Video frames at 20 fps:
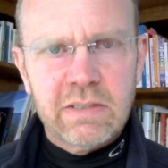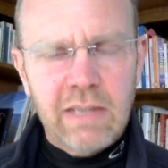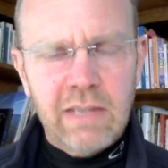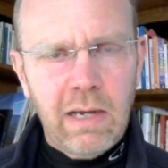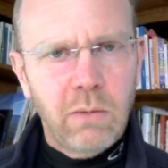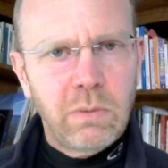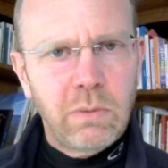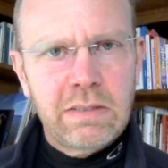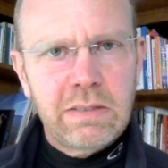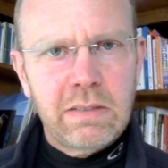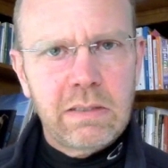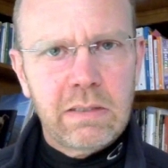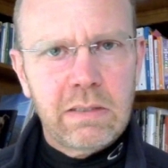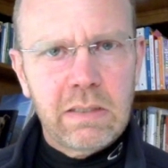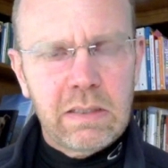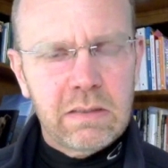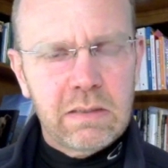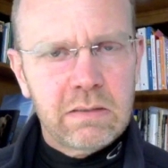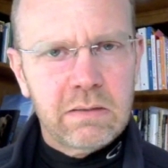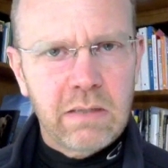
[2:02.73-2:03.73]
how easy it
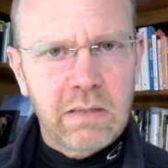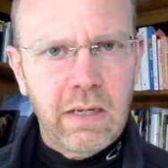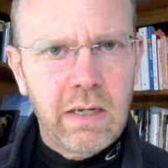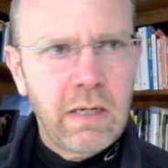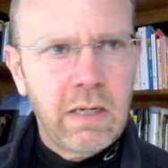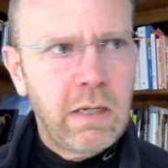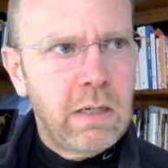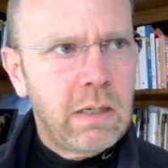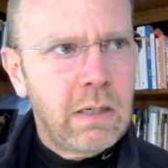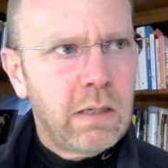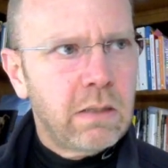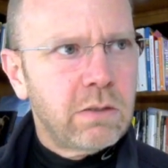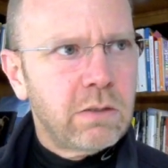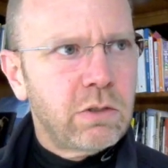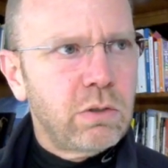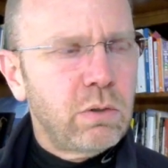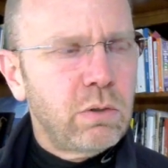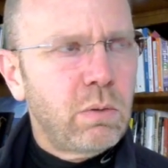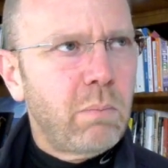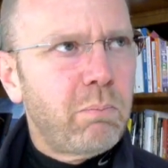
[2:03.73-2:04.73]
is, say,
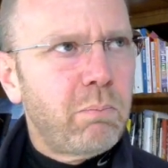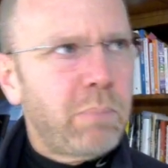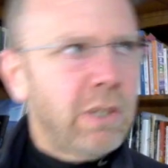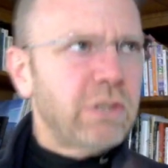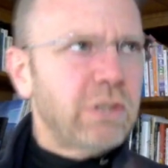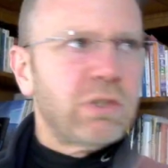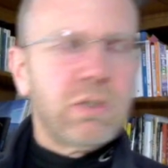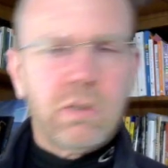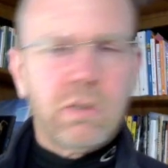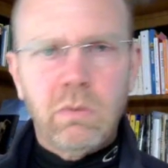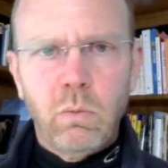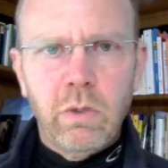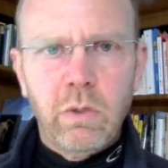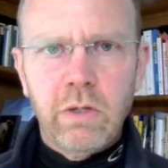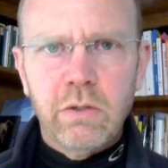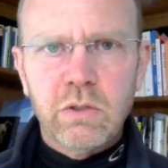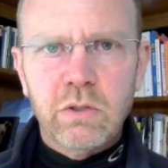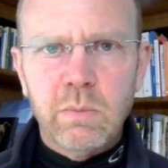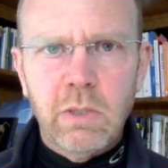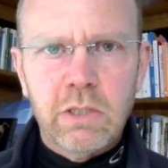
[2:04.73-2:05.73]
to punch one of
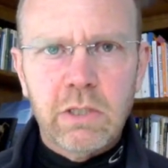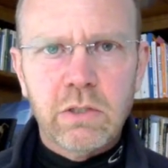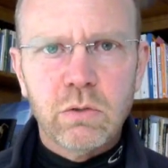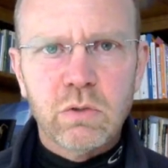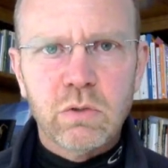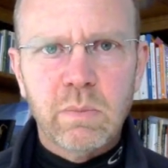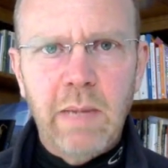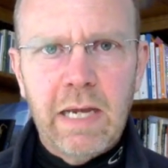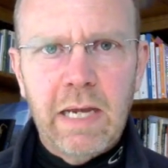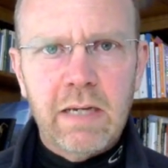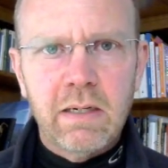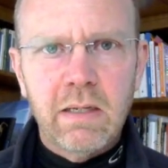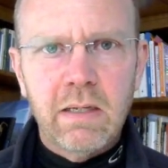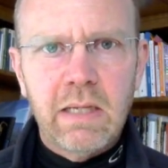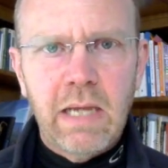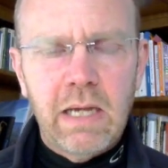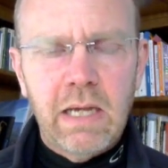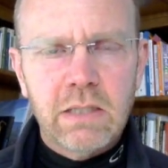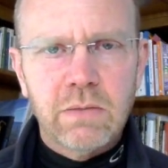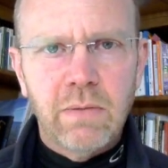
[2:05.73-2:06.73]
those molecules back into the
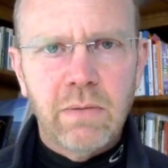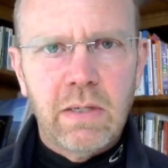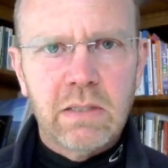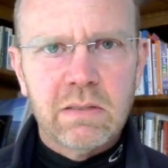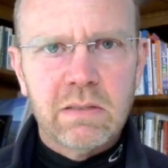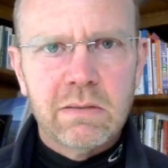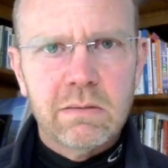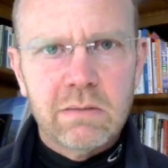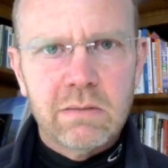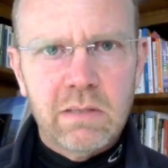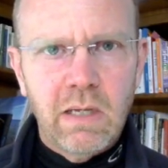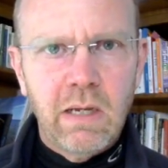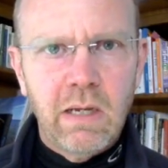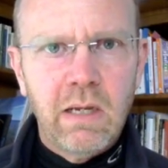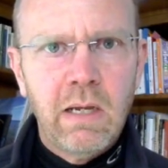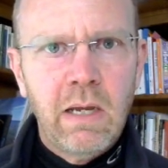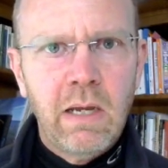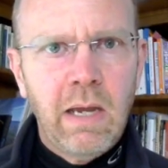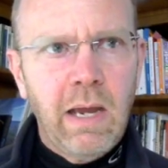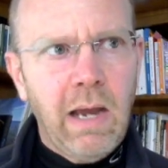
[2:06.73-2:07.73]
gas phase.
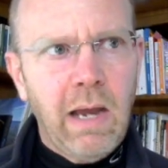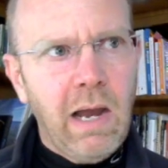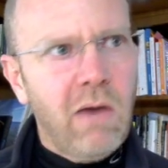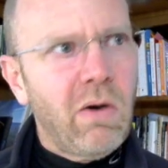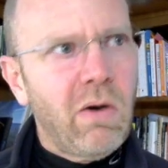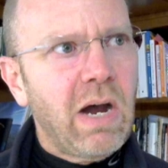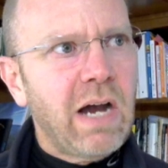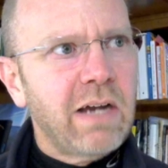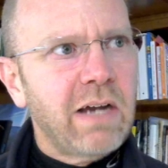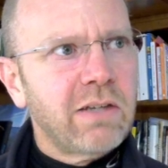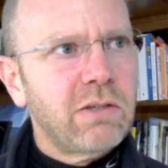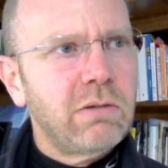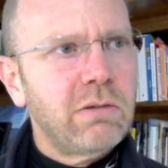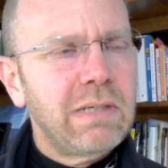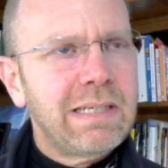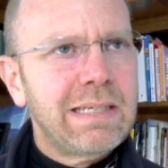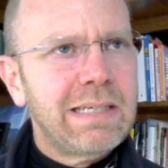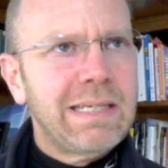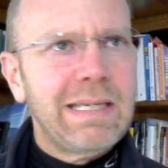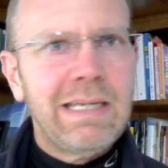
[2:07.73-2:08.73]
Say, how hot you
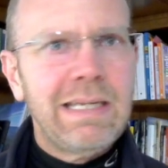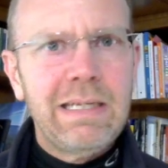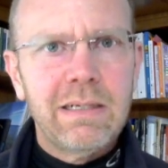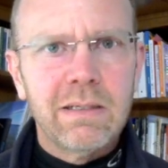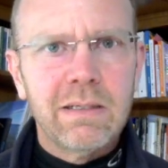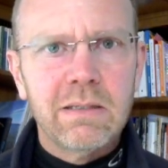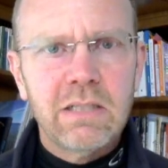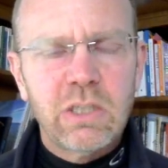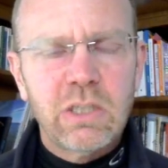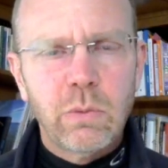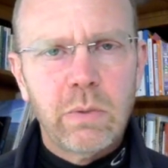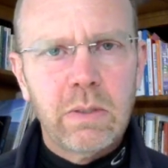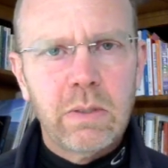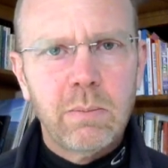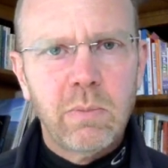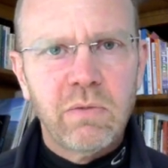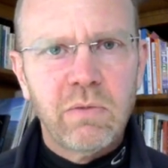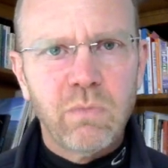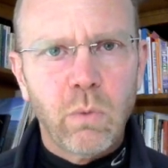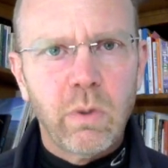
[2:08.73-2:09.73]
need to heat a liquid
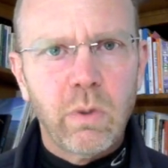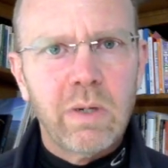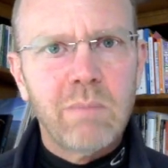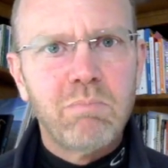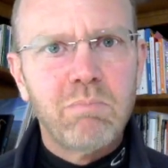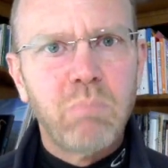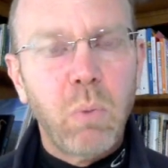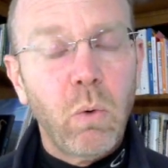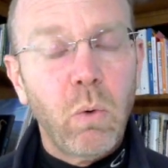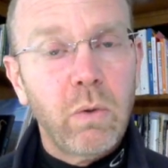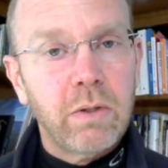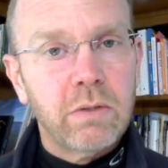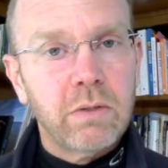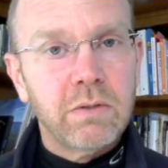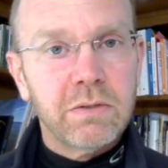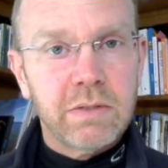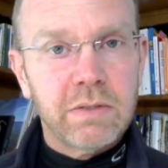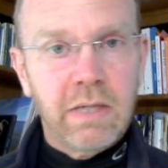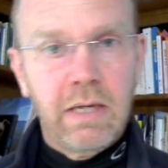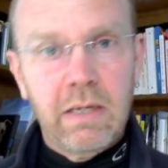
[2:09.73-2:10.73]
before it
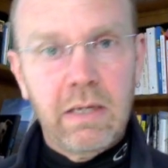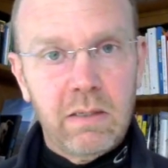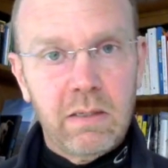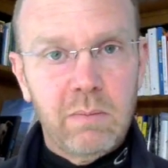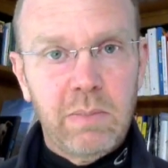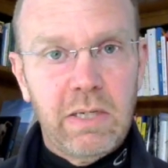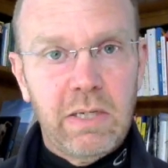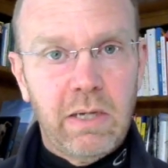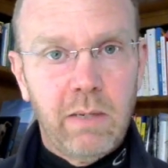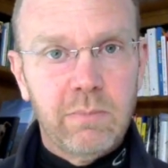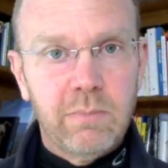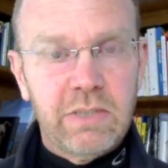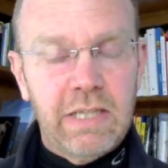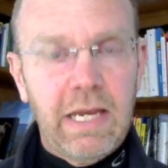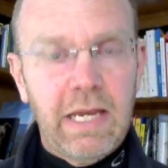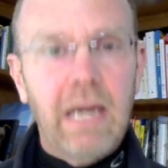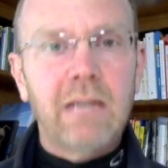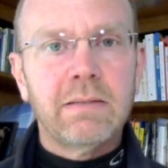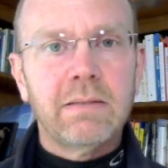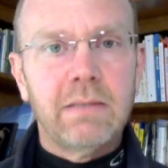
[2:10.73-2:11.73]
boils and it becomes a
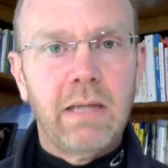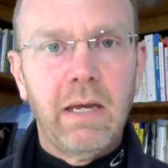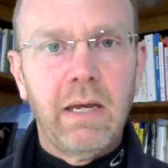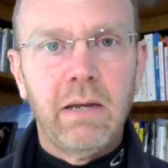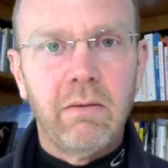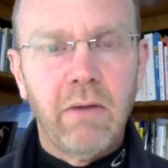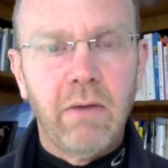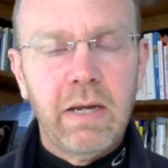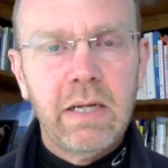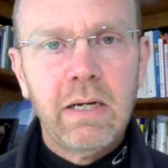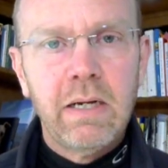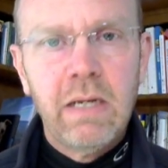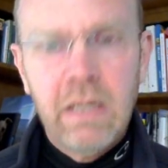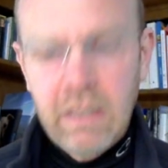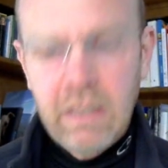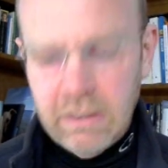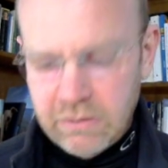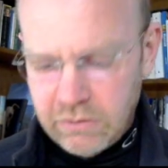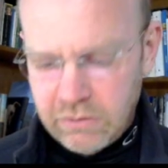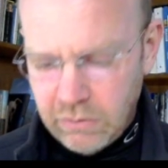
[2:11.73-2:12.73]
gas again, right?
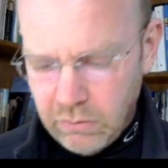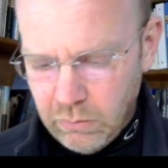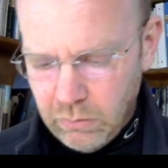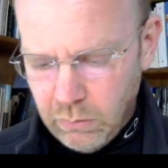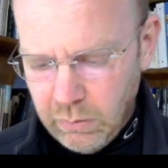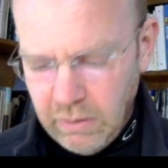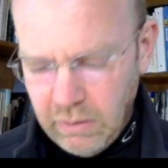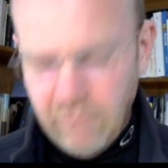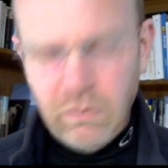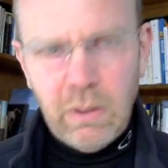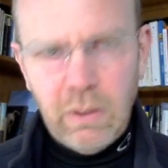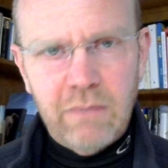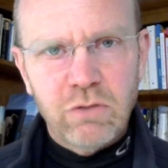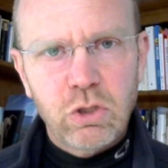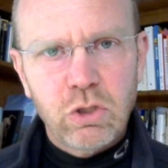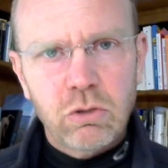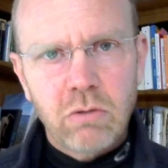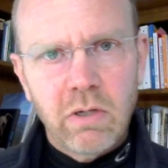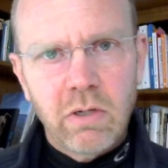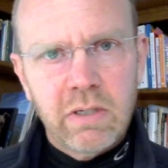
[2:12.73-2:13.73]
So if you have
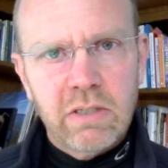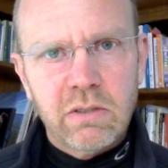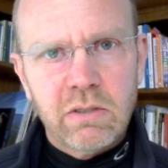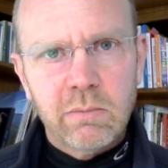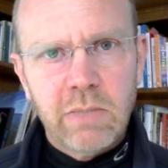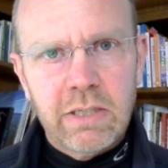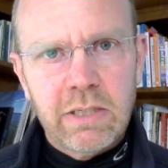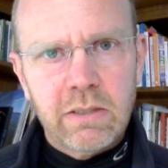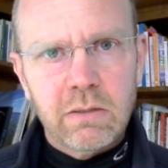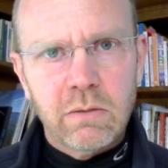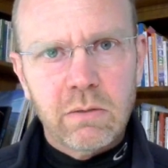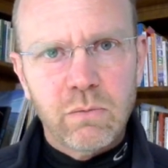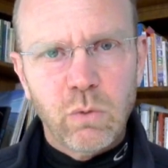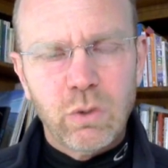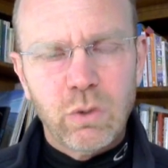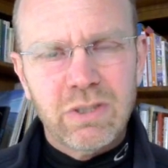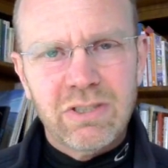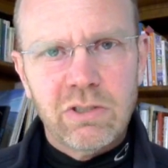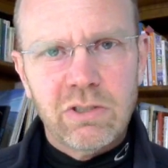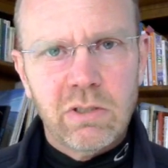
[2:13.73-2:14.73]
strong intermolecular
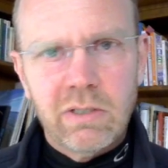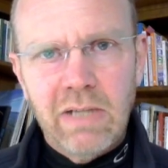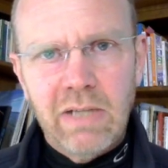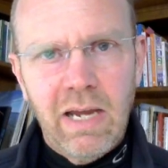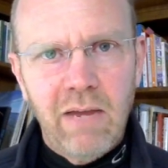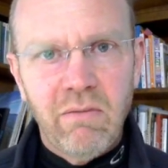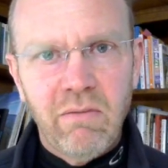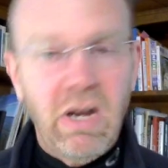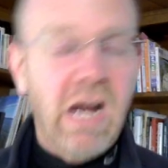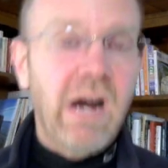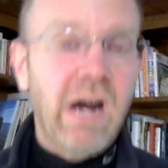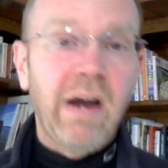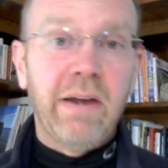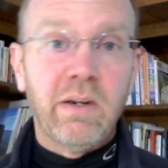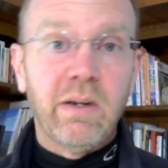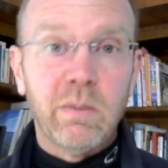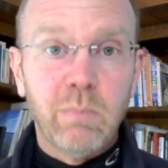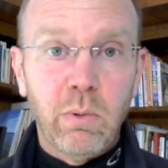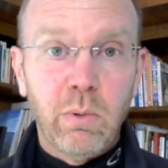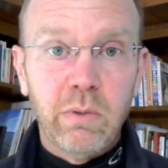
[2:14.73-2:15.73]
forces, you're going to have a
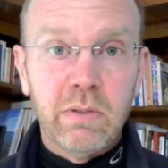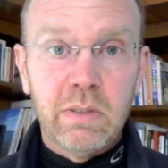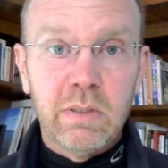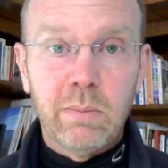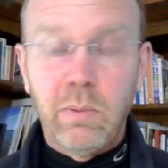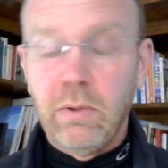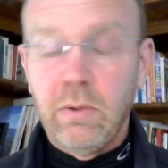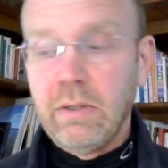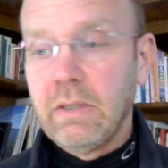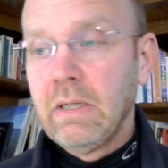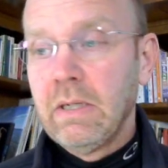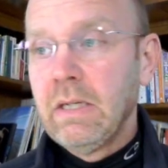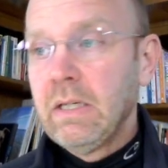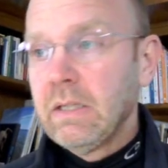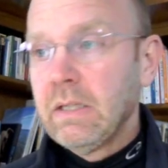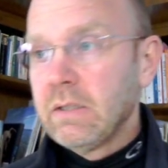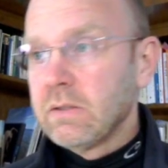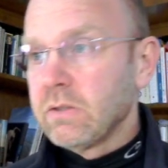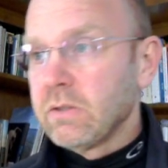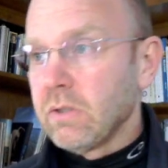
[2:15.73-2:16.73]
higher boiling point.
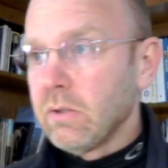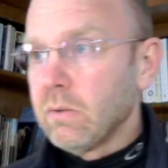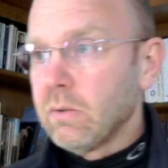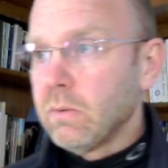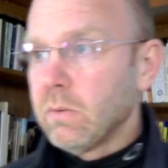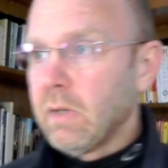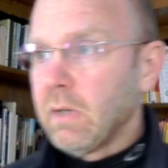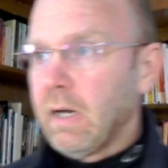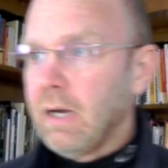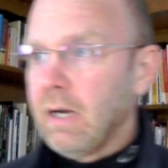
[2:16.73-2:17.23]
So